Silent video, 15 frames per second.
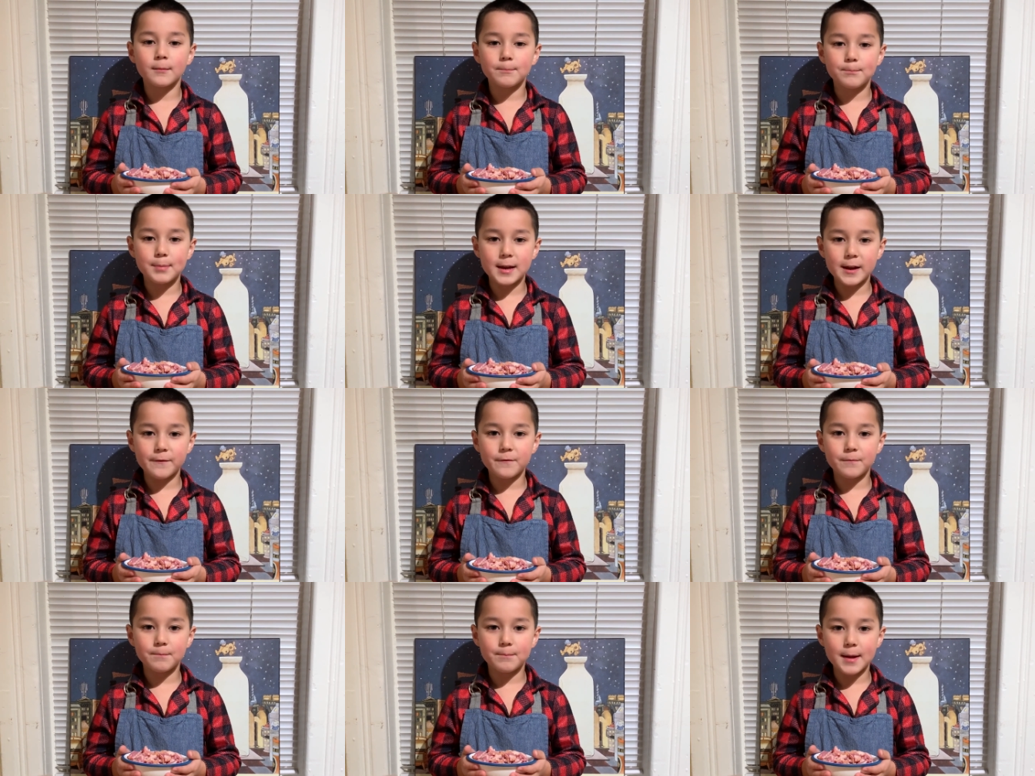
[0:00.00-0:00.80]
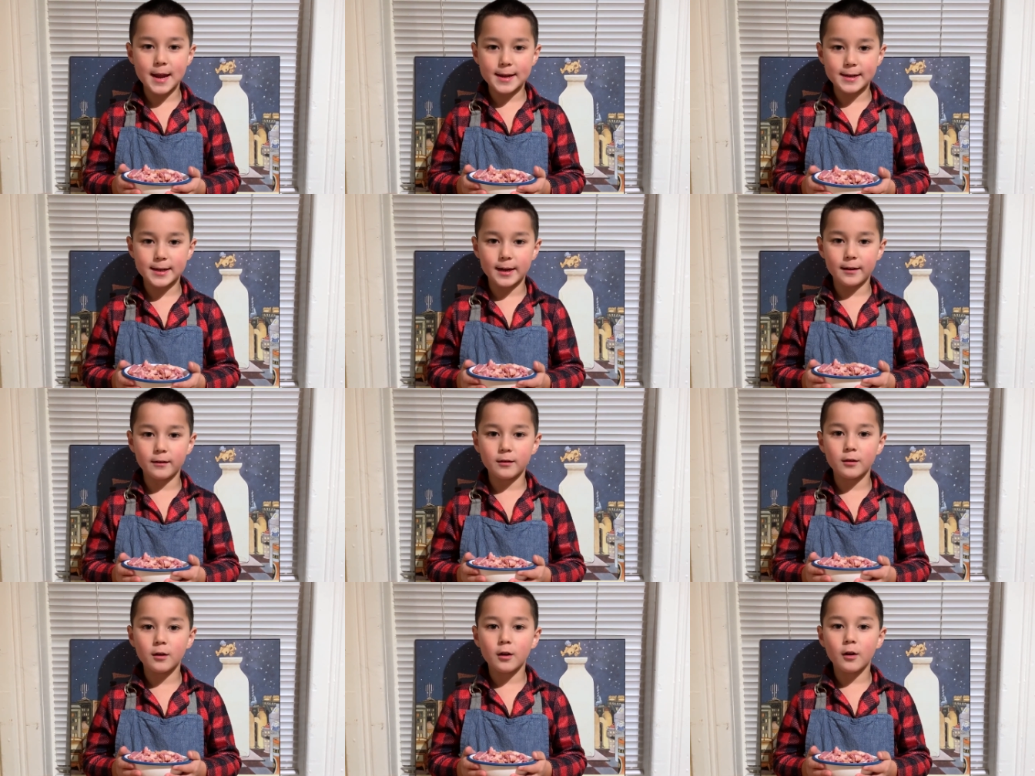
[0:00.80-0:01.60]
beef bacon
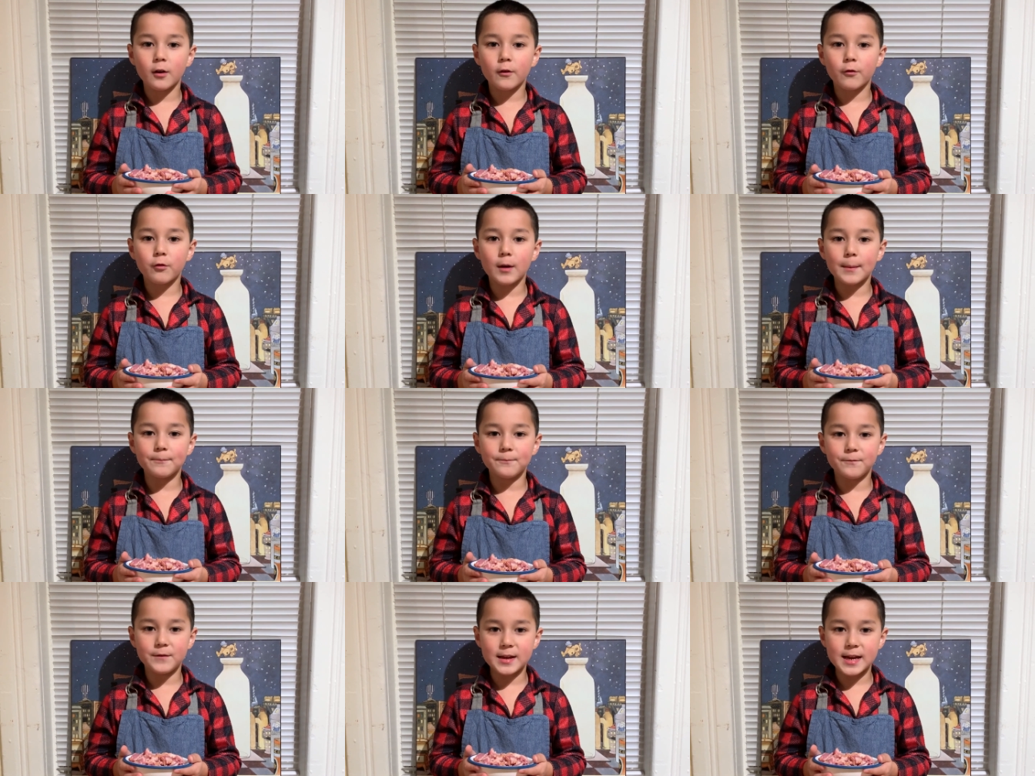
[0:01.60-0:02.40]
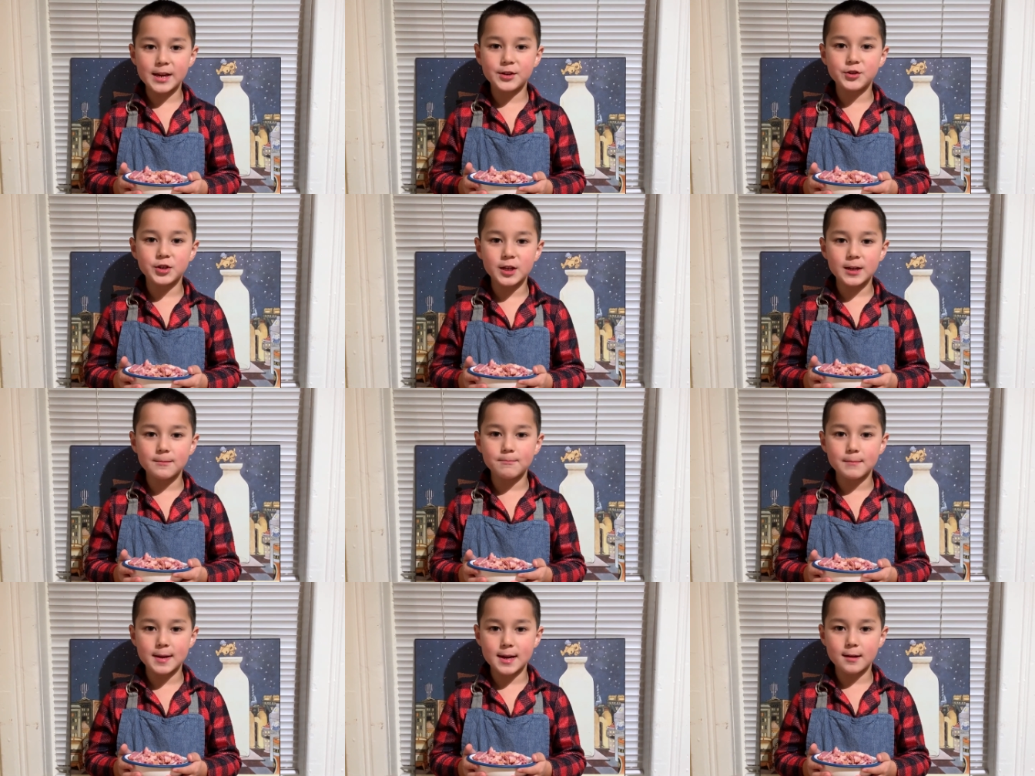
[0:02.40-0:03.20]
from
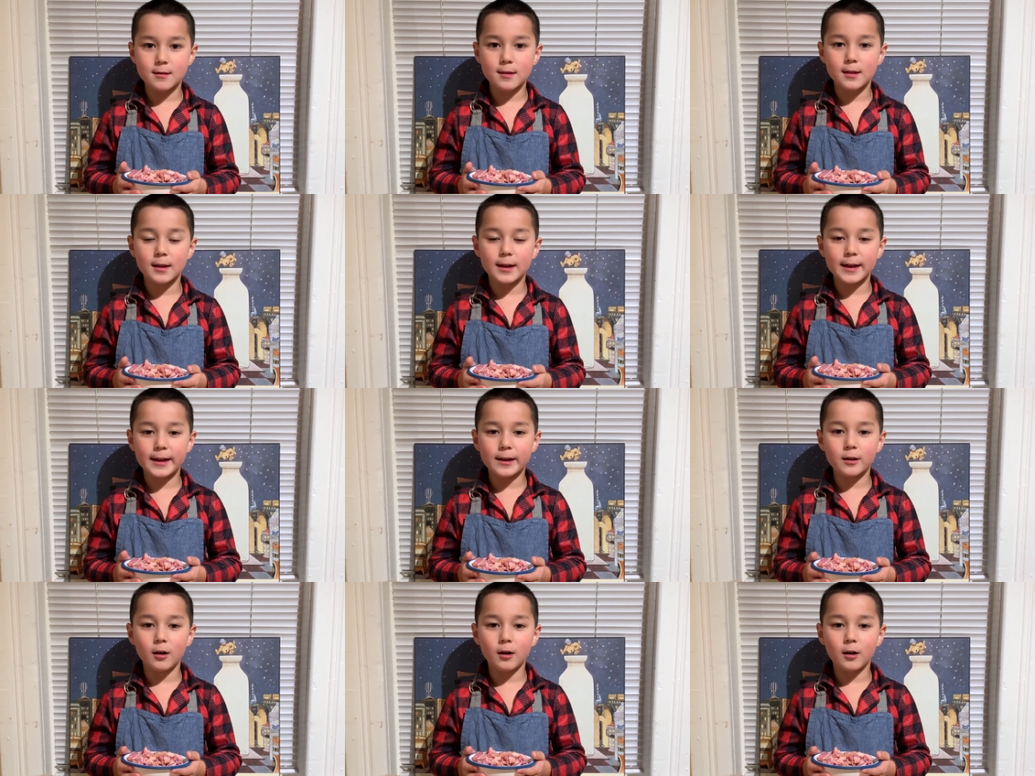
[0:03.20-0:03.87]
VG Meats in